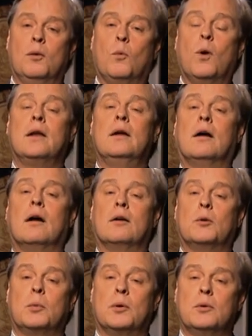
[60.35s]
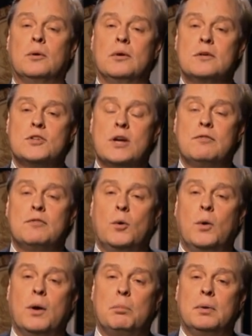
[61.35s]
One young entrepreneur, Jeff
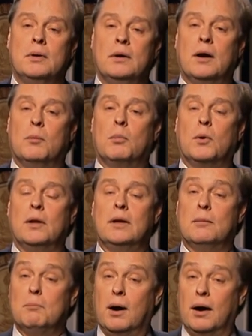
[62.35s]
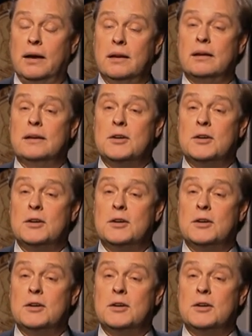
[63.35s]
Quipp, a brilliant mind,